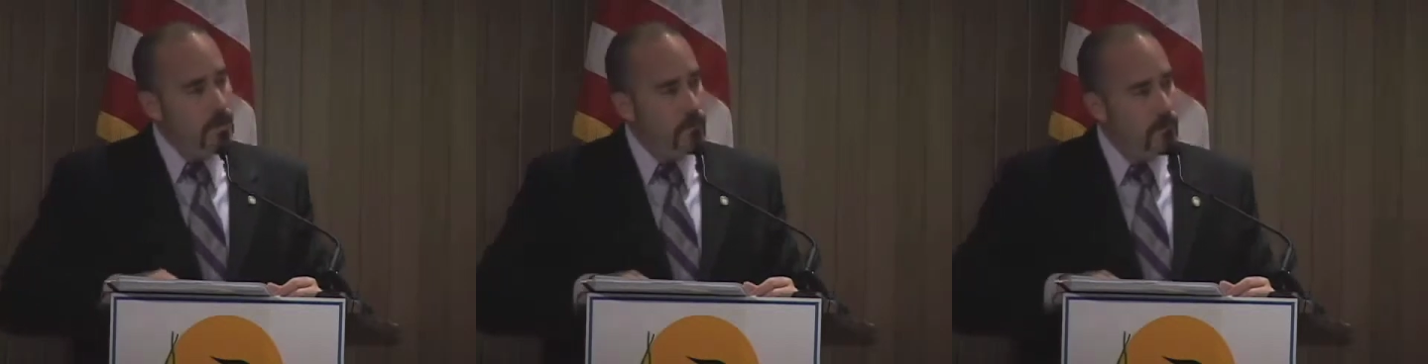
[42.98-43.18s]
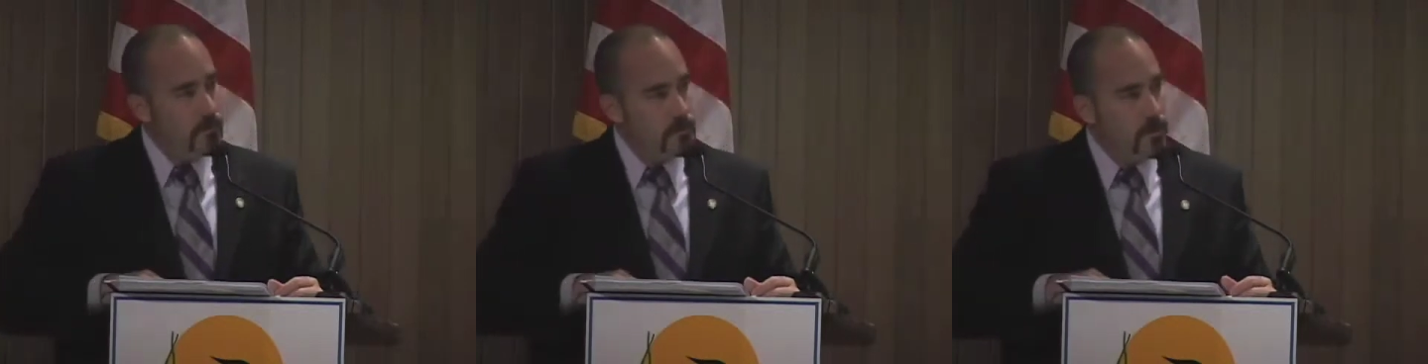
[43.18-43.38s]

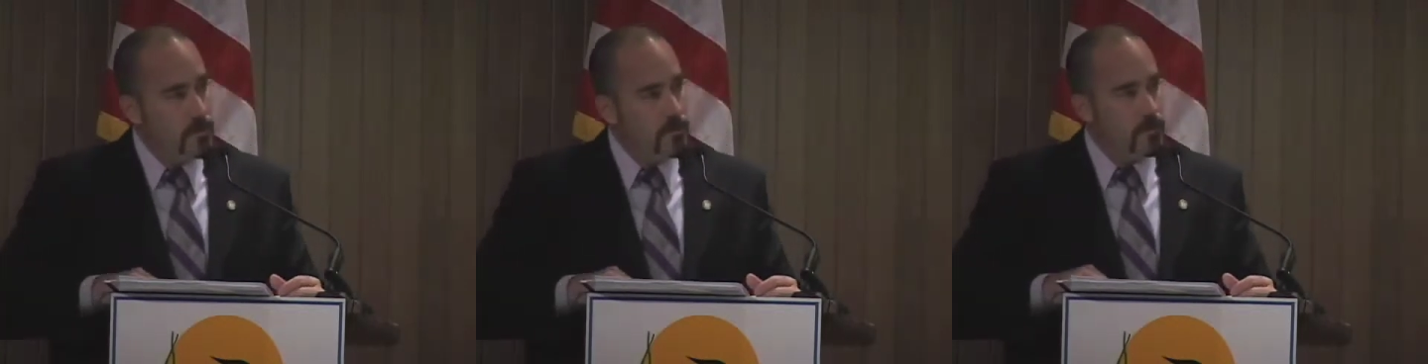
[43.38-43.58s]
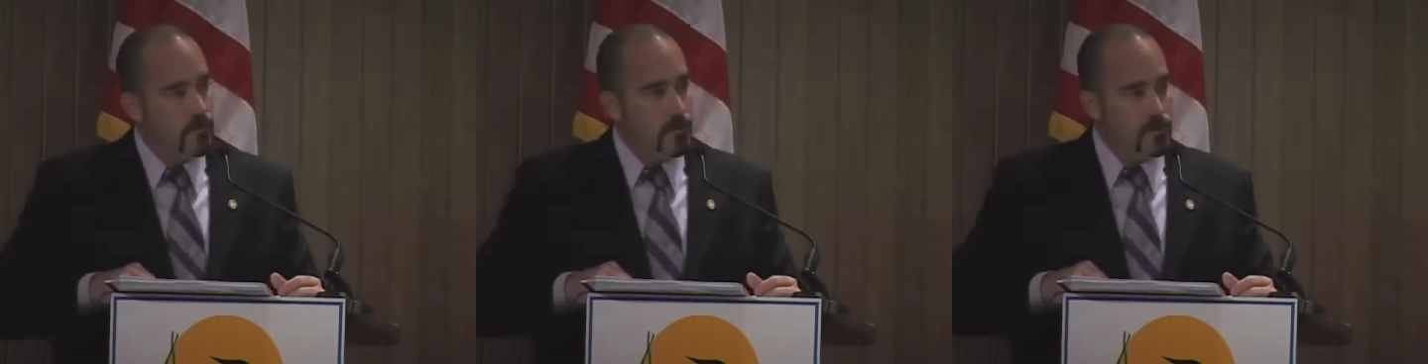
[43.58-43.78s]
in
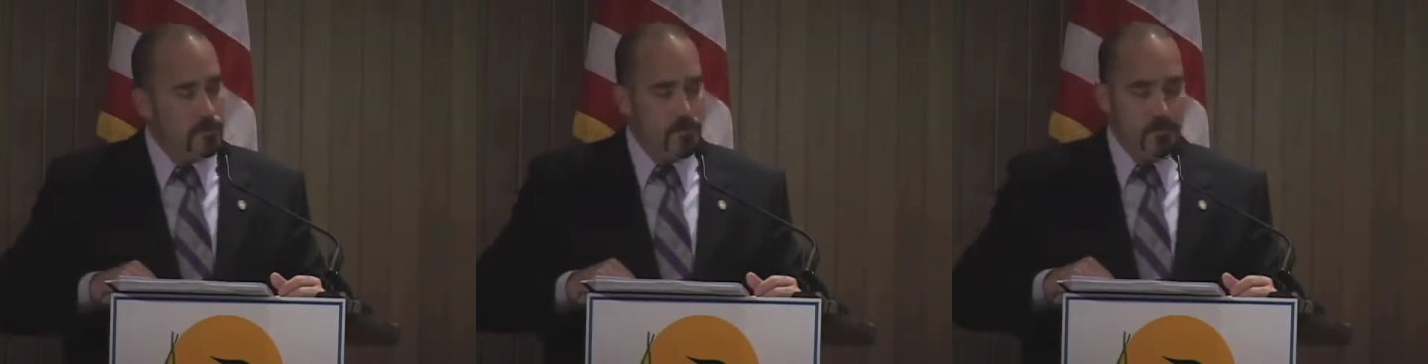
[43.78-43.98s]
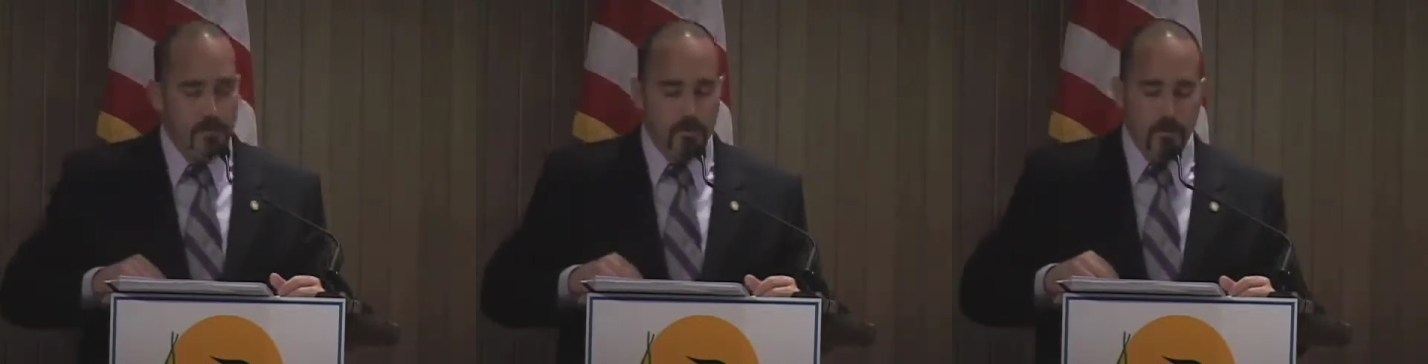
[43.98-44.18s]
Virginia's
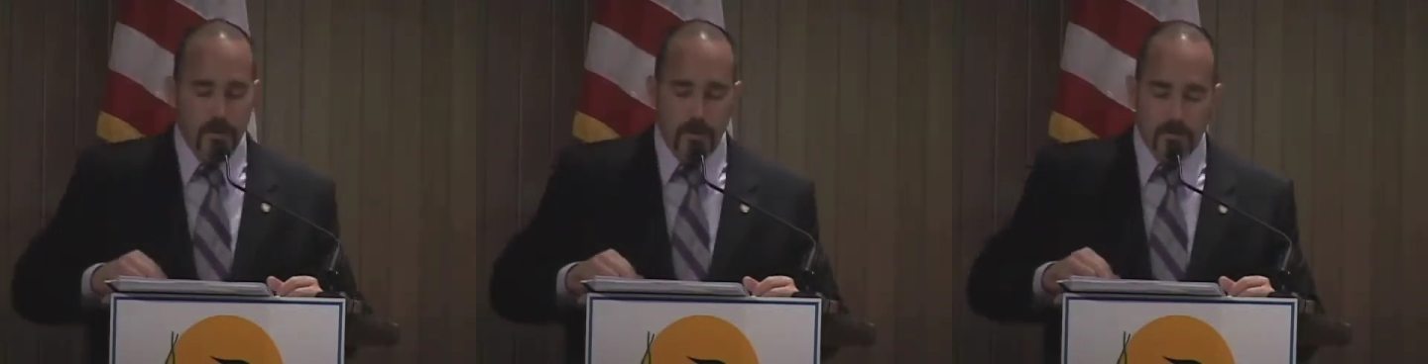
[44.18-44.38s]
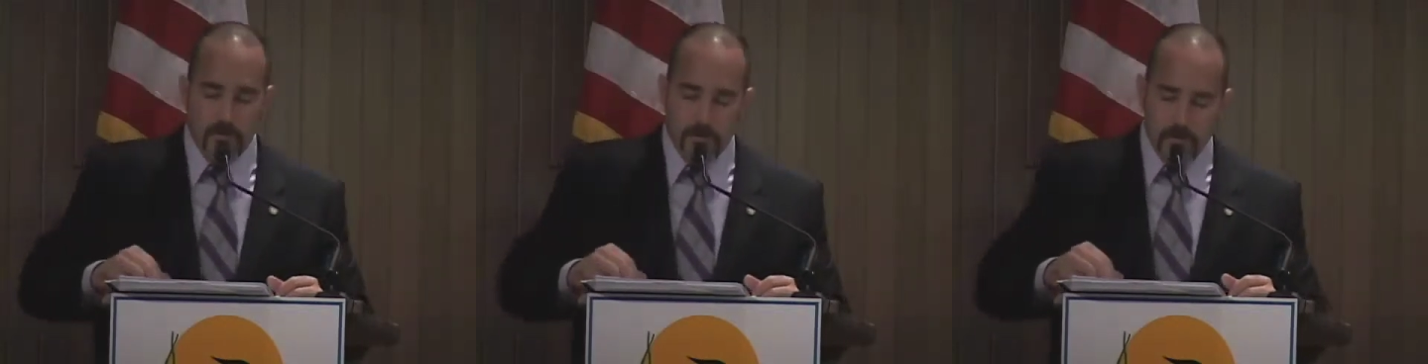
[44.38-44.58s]
first 2-year
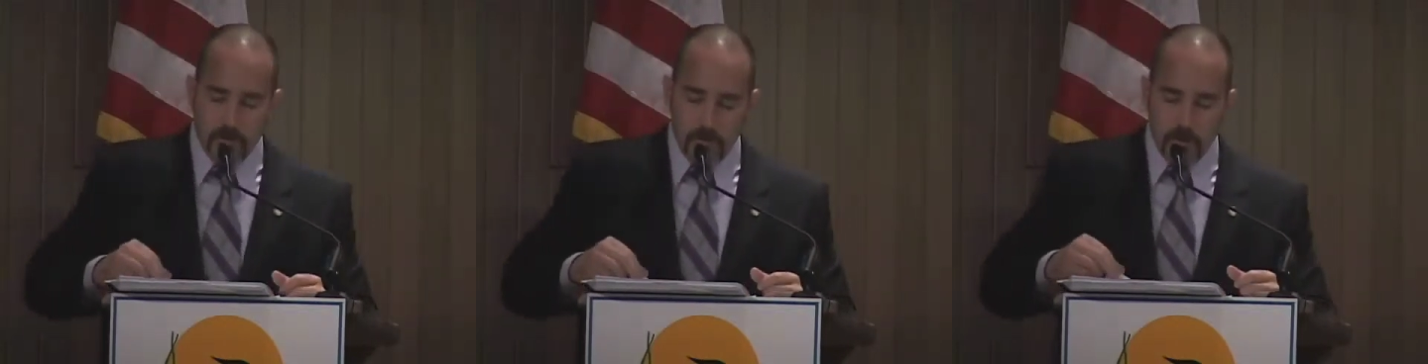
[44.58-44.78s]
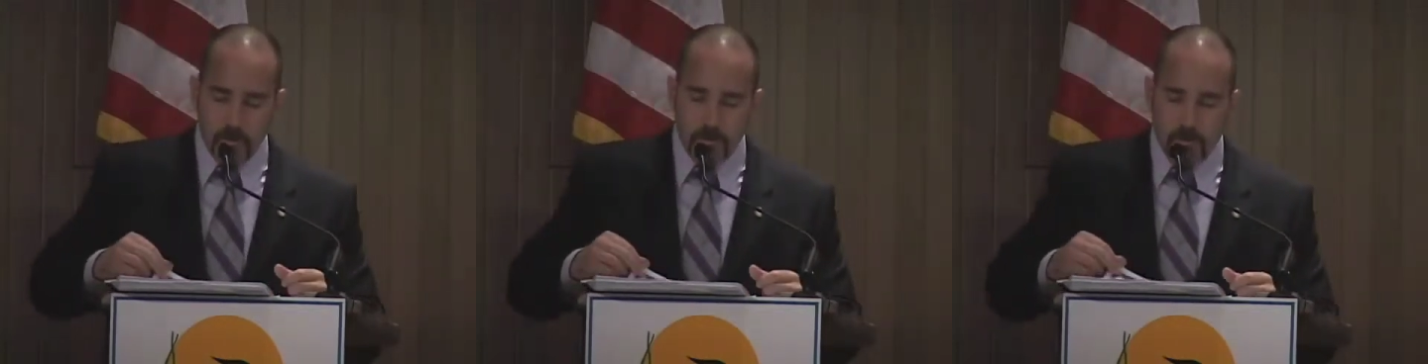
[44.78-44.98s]

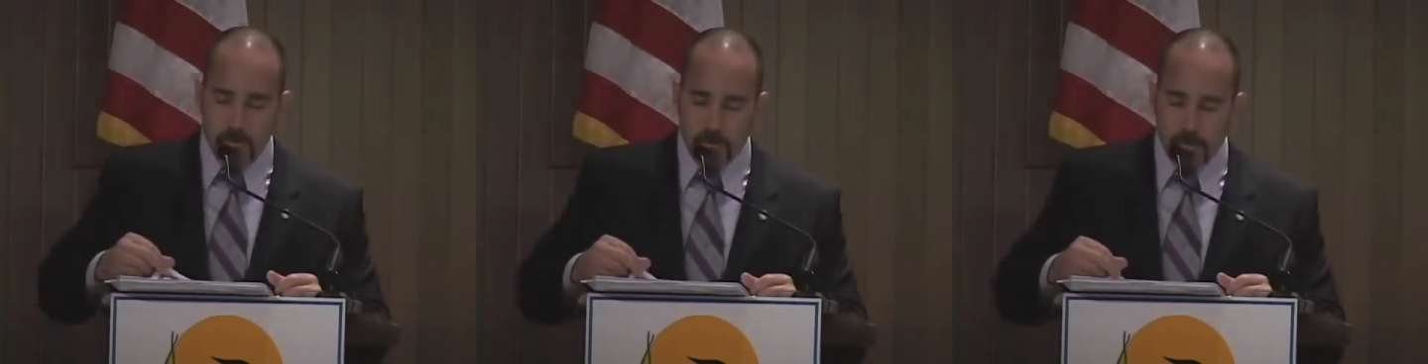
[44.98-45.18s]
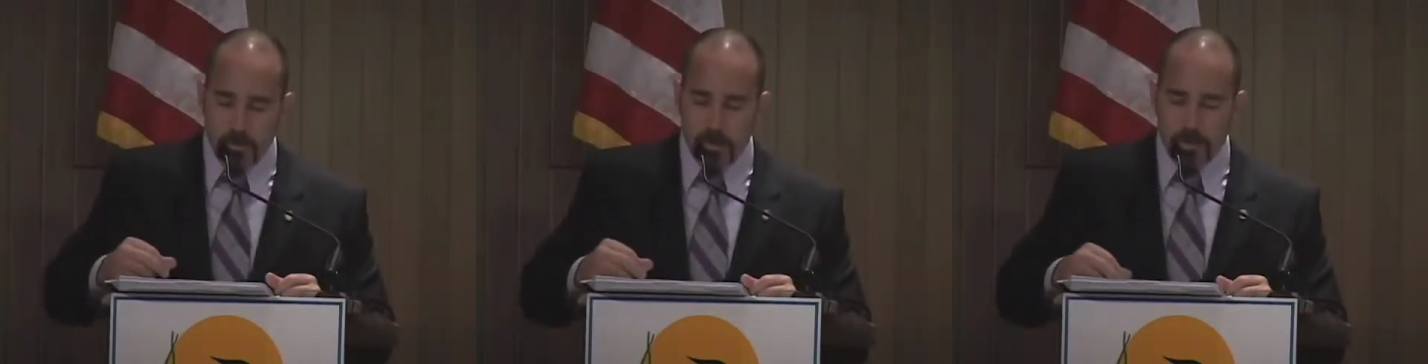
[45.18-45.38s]
milestone, we will
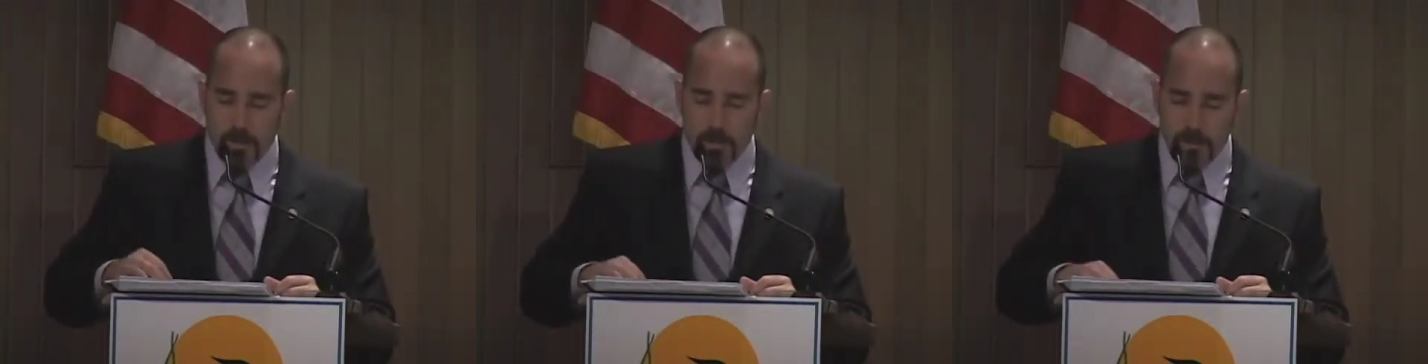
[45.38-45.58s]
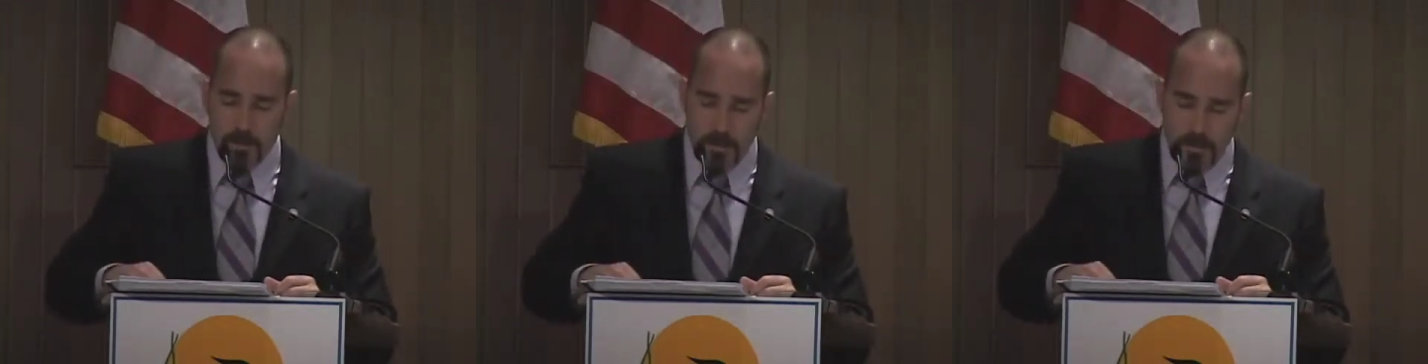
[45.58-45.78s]
be
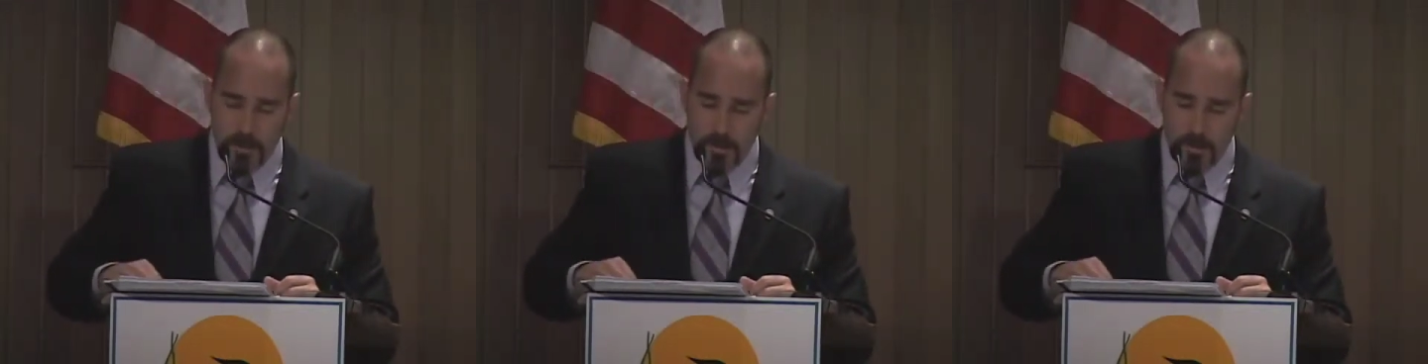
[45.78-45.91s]
relying